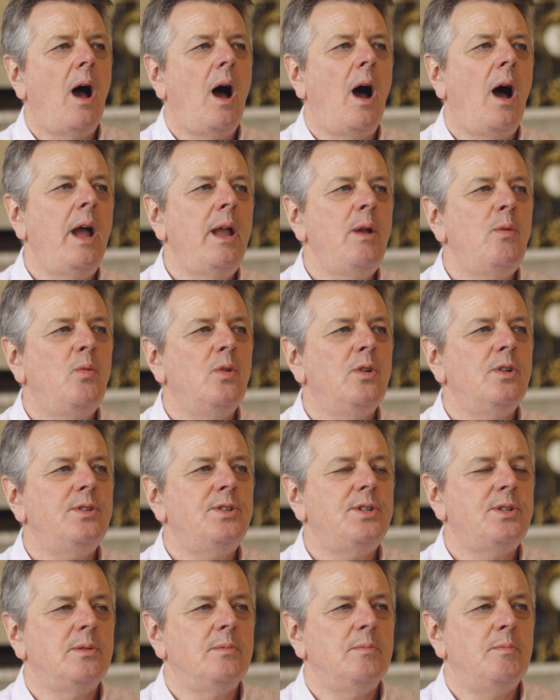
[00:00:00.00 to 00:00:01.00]
I
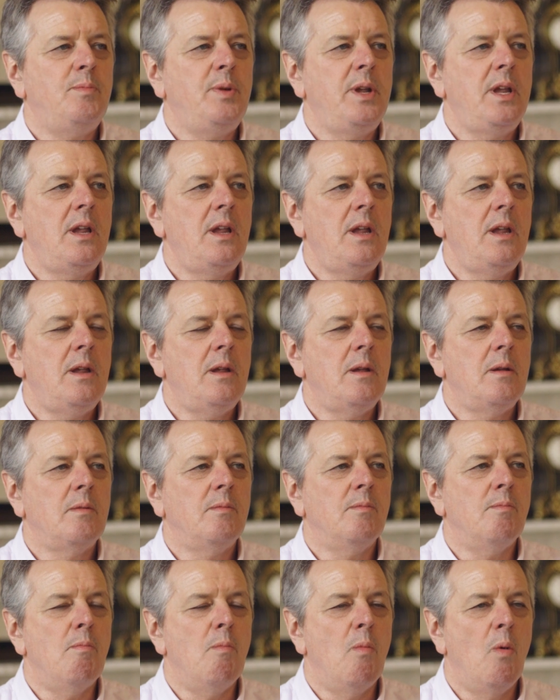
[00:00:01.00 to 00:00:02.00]
would be
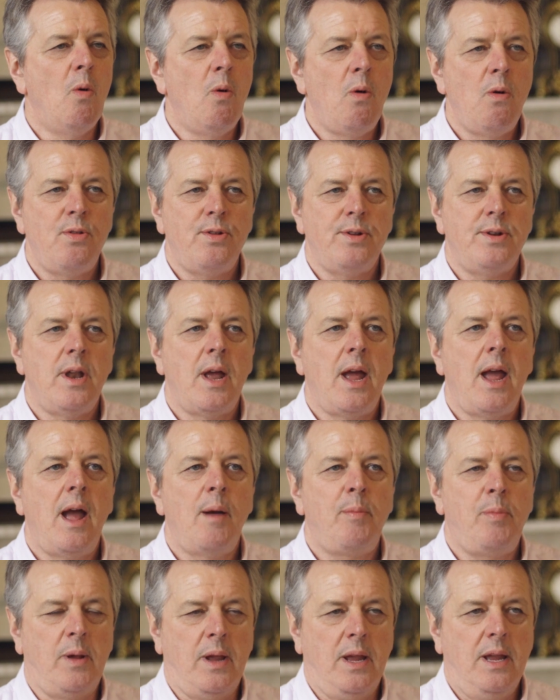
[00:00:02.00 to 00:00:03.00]
more than
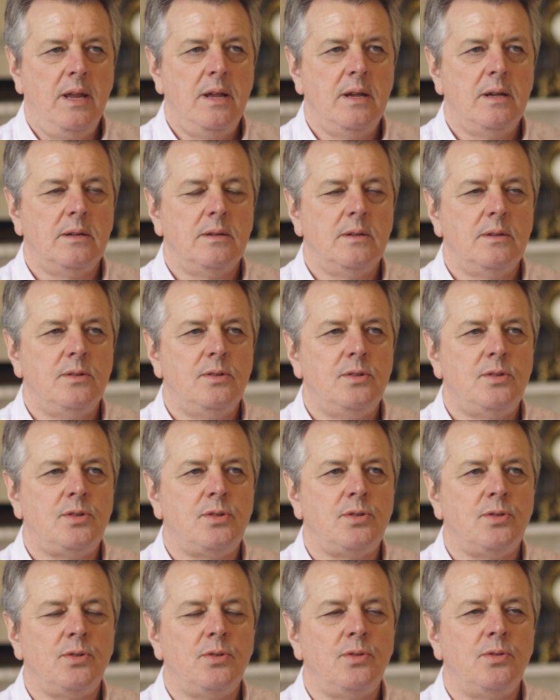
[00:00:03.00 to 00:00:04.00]
happy
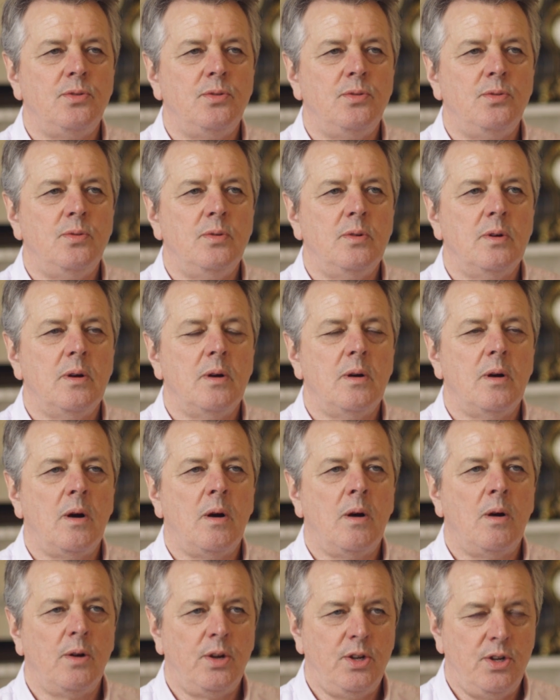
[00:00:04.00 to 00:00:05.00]
to
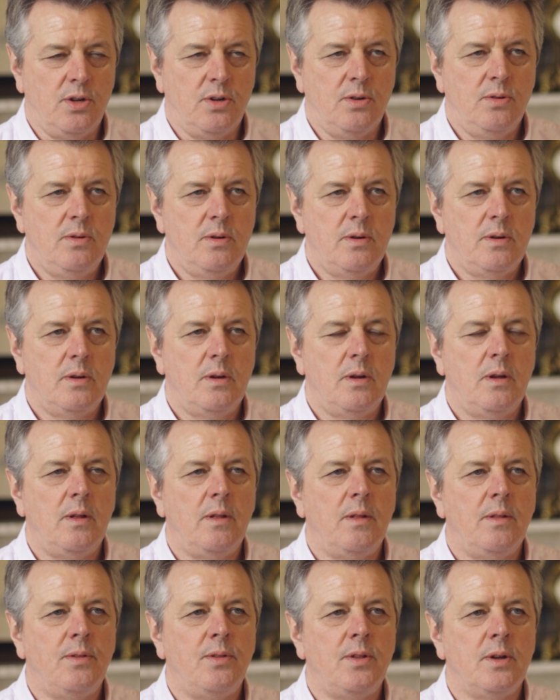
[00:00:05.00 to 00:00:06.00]
argue
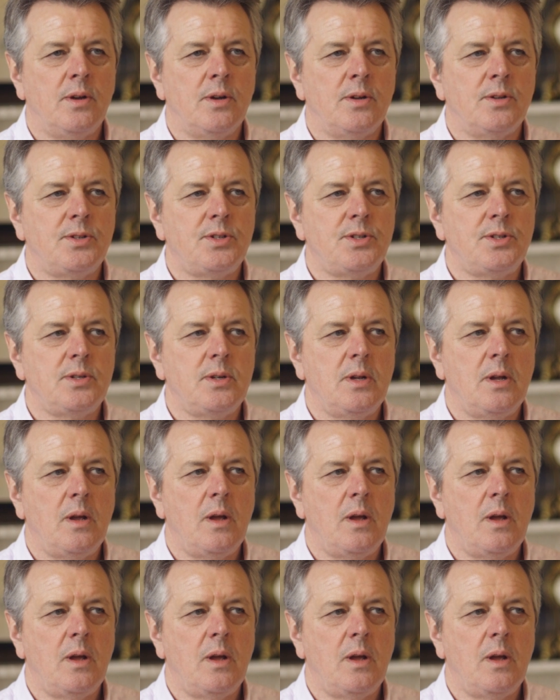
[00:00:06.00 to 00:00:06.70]
that